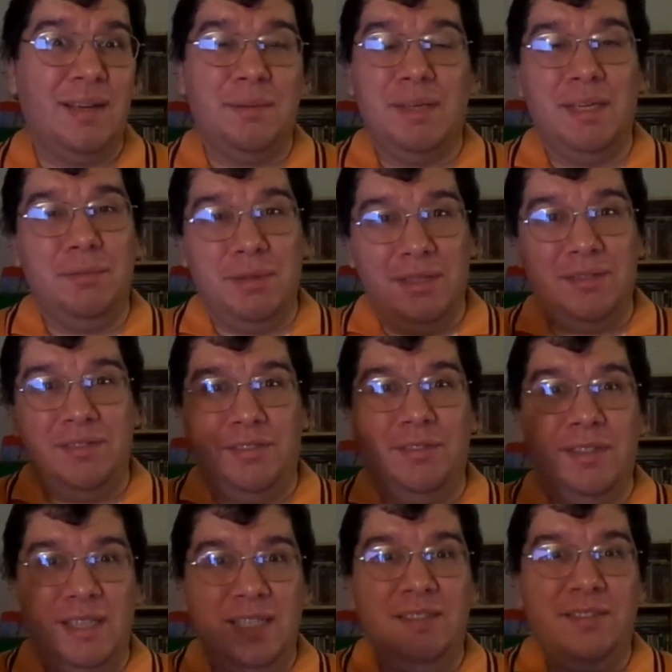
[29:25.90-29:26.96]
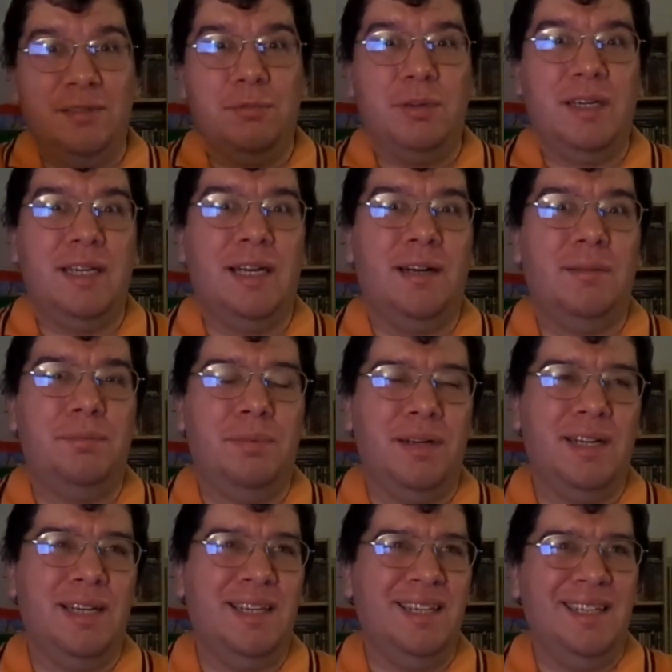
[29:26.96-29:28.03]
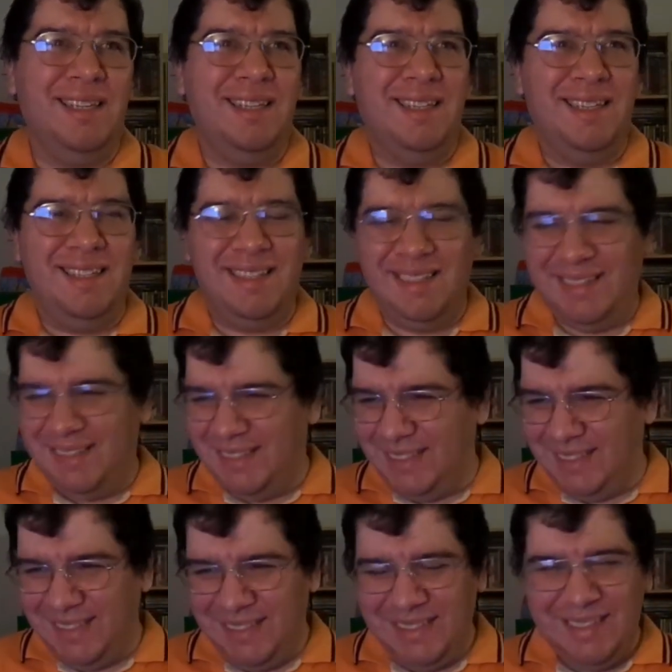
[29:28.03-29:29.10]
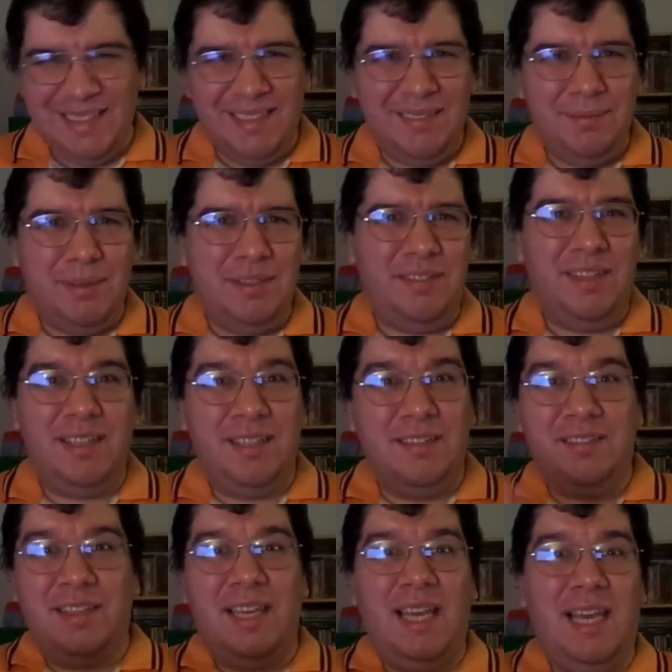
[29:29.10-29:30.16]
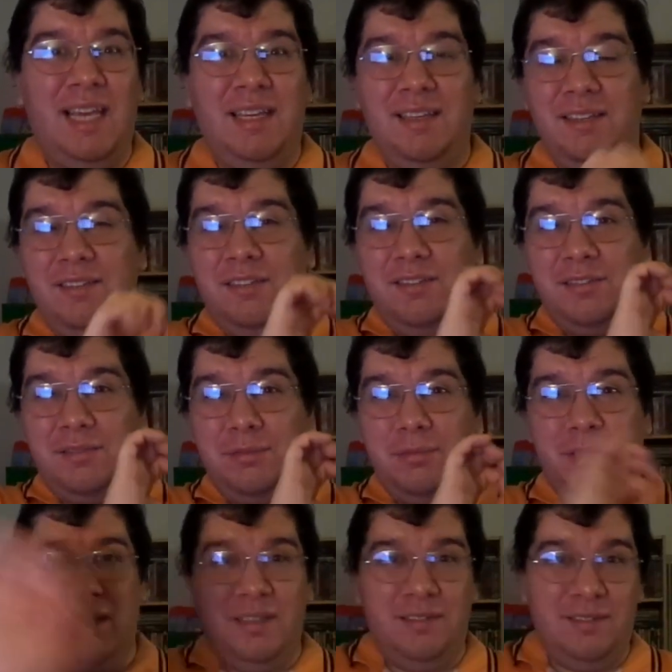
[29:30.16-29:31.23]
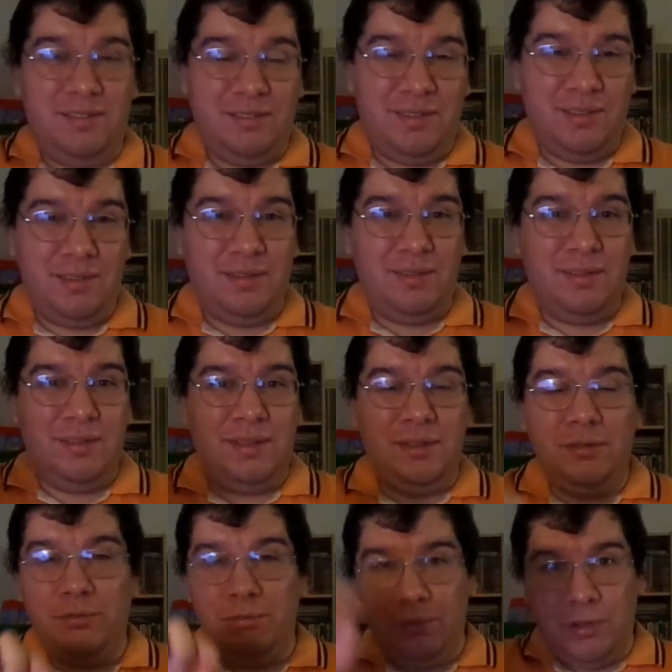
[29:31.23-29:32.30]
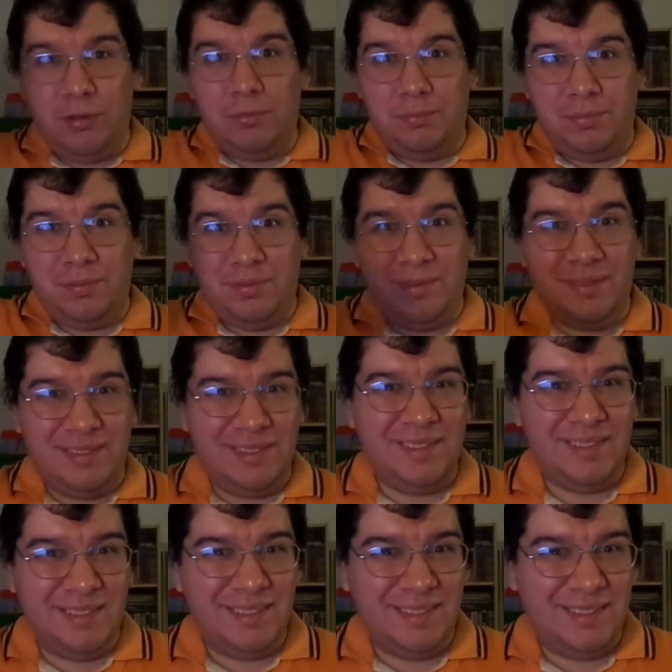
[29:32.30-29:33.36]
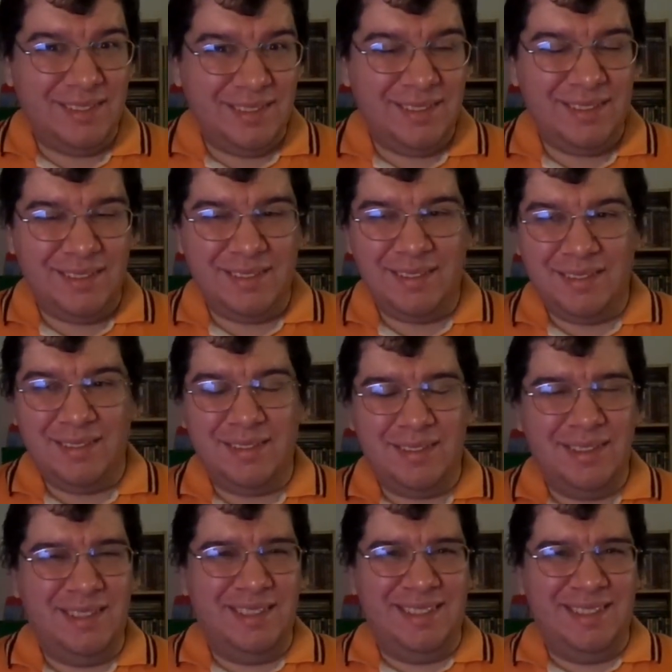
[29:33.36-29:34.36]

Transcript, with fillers: I mean, he went to an easy way out by by taking his cane and just swings on the rope. Yeah.